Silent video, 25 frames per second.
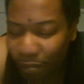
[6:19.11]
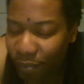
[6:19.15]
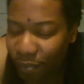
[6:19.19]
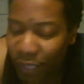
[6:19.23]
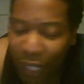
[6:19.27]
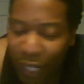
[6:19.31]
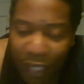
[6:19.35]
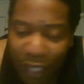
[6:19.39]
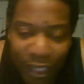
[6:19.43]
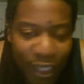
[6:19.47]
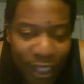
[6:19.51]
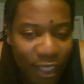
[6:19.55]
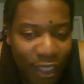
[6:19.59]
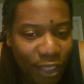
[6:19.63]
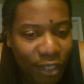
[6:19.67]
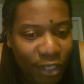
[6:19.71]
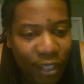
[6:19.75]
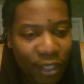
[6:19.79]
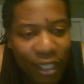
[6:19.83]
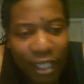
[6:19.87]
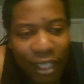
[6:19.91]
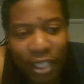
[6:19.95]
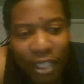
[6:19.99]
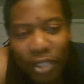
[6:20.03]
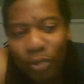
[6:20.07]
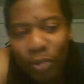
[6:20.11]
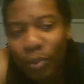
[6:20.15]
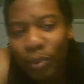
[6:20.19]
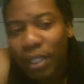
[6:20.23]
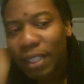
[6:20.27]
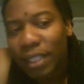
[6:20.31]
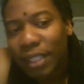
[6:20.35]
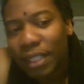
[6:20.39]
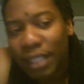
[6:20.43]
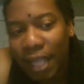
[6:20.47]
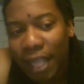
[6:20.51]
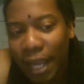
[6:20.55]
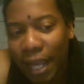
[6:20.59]
ATL Kings
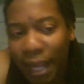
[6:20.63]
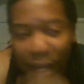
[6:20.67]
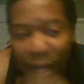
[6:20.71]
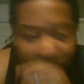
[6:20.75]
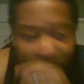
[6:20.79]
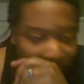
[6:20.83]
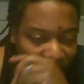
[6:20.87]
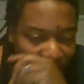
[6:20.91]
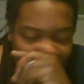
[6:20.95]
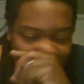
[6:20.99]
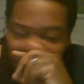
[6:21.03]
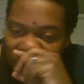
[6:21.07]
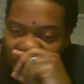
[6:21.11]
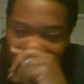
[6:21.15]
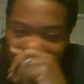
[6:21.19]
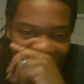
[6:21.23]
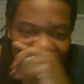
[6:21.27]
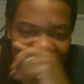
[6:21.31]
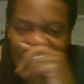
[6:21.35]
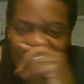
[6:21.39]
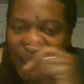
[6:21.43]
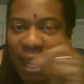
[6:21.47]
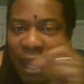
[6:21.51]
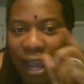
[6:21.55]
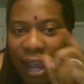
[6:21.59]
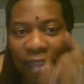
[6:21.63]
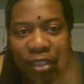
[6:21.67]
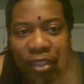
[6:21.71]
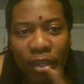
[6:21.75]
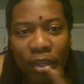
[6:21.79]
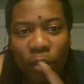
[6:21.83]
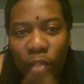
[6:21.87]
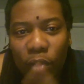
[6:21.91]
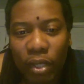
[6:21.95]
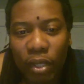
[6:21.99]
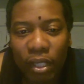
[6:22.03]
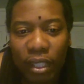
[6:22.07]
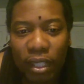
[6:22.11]
went down. I
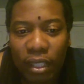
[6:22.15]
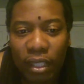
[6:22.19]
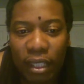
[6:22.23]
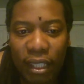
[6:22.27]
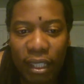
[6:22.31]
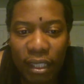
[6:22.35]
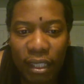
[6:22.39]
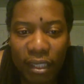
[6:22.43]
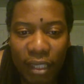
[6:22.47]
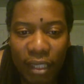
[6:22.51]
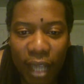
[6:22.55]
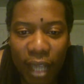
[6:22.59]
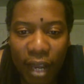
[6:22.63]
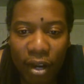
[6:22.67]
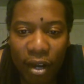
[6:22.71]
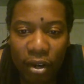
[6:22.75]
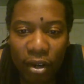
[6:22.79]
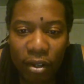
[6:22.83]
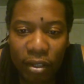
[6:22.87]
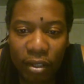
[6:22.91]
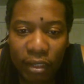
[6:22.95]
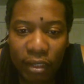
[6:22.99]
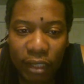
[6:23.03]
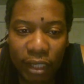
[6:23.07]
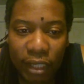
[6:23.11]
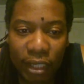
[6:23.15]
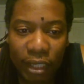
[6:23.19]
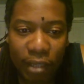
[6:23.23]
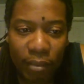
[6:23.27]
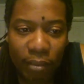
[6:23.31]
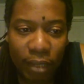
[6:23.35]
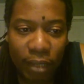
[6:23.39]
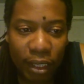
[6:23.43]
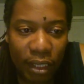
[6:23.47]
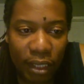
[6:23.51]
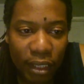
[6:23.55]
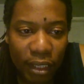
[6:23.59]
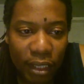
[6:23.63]
think one of the things that hurt
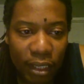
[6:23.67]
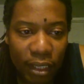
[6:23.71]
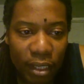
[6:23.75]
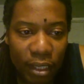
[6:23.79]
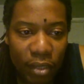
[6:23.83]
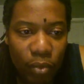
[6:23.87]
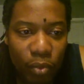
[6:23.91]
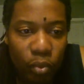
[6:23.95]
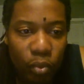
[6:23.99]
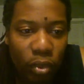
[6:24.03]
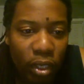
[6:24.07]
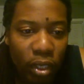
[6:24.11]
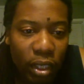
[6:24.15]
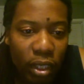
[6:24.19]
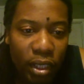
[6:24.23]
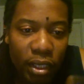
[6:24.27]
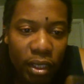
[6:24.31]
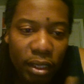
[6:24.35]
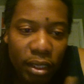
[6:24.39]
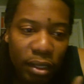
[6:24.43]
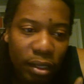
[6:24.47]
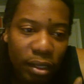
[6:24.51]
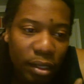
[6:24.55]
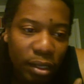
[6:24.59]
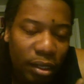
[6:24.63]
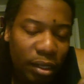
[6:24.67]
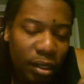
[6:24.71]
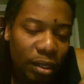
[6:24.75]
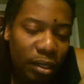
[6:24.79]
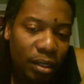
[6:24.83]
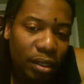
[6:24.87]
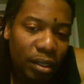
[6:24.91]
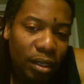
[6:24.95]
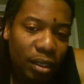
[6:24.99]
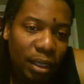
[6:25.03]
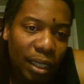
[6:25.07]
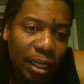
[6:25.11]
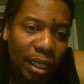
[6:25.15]
them is, one,
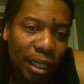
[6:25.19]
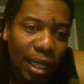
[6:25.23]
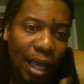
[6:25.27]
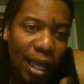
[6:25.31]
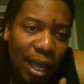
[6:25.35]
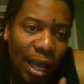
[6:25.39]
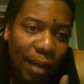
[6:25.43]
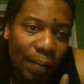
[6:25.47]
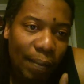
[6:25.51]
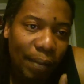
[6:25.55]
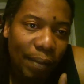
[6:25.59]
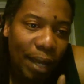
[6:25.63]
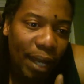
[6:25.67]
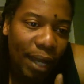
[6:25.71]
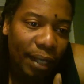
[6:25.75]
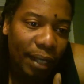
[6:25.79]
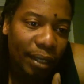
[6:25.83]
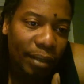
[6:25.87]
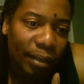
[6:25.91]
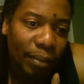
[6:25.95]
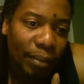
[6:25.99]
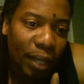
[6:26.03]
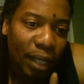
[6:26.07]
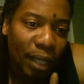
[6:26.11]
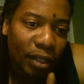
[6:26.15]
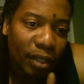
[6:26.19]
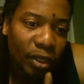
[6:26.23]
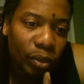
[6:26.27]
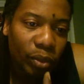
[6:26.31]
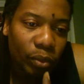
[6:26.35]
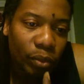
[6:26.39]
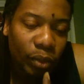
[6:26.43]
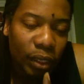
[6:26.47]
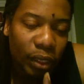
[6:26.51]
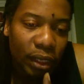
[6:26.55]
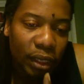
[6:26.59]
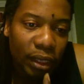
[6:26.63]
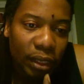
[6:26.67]
your linebacker, Patrick
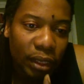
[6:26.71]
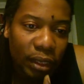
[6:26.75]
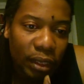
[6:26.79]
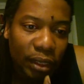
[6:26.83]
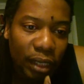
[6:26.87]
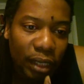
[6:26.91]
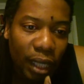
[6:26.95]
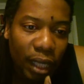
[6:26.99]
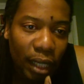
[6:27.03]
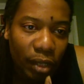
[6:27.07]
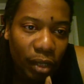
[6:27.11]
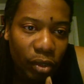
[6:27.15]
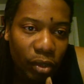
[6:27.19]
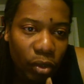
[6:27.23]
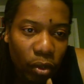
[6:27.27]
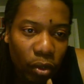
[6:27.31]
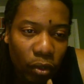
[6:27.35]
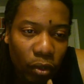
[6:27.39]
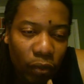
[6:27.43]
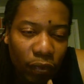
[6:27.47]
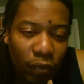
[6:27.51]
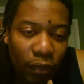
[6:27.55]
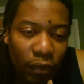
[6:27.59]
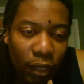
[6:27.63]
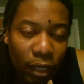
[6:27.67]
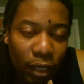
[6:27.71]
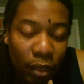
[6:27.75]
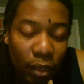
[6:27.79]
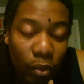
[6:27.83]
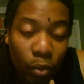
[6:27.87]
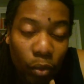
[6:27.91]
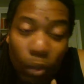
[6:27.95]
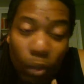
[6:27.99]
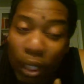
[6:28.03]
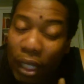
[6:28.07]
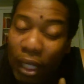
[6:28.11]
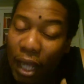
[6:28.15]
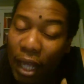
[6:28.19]
Willis, I don't know if he
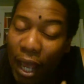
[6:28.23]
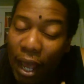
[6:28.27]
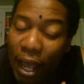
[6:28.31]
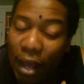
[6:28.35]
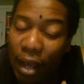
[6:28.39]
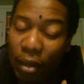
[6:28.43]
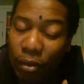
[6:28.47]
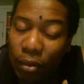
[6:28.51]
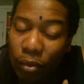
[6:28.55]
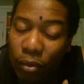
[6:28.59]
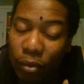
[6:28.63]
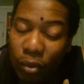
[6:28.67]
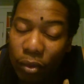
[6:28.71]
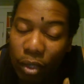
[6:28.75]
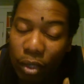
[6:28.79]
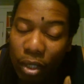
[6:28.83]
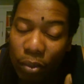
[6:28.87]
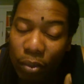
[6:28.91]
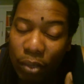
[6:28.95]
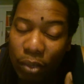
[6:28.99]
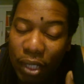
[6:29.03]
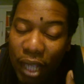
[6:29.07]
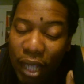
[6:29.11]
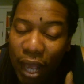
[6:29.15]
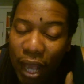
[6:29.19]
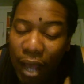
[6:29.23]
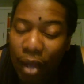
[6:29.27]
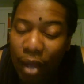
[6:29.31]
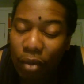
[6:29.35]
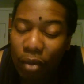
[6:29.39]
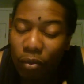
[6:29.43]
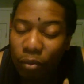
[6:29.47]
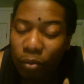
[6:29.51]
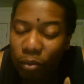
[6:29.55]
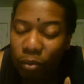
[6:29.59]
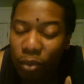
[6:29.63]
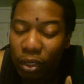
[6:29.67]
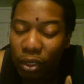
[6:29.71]
went out or he was
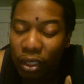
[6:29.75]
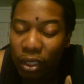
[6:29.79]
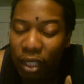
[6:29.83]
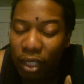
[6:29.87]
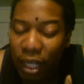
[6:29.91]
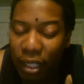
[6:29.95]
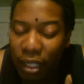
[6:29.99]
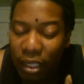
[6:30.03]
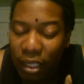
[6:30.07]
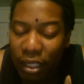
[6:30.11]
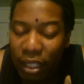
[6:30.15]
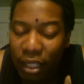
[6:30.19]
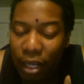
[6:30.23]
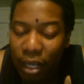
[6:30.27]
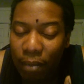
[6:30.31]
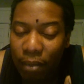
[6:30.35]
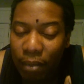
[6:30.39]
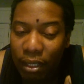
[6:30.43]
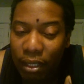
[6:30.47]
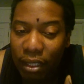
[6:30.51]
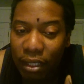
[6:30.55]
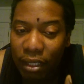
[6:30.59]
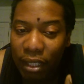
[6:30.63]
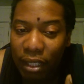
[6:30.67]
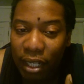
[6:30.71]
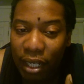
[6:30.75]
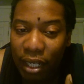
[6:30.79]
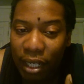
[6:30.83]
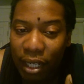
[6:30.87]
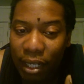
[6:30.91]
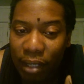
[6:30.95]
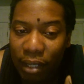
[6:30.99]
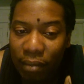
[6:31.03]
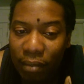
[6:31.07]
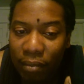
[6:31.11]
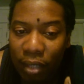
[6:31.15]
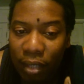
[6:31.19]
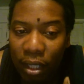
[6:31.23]
out when at the time of this
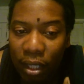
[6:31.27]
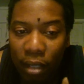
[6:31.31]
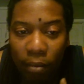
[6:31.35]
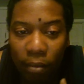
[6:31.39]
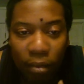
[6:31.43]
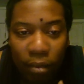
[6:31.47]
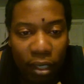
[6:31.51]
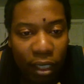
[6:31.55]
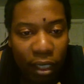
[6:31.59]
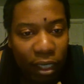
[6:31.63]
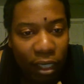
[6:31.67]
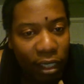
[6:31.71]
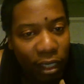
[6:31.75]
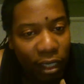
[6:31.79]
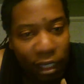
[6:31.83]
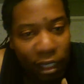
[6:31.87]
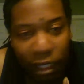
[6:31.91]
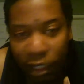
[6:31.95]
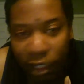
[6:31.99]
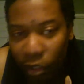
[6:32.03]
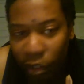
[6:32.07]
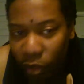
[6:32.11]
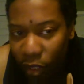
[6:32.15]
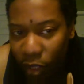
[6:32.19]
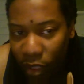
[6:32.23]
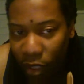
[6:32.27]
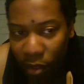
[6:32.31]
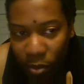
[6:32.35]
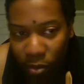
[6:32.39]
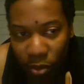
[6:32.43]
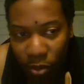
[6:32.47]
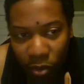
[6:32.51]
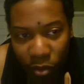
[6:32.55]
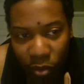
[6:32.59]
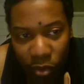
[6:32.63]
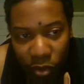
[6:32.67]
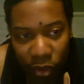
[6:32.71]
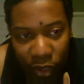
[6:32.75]
game, but he didn't get you any
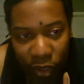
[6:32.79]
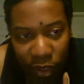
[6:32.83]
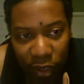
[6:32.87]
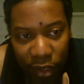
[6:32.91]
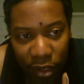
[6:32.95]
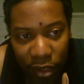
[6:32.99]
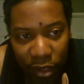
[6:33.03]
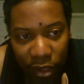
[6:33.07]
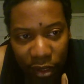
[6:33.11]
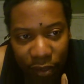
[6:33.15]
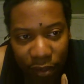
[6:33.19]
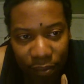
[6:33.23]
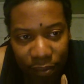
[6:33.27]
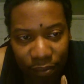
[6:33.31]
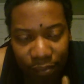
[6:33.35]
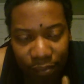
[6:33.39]
points.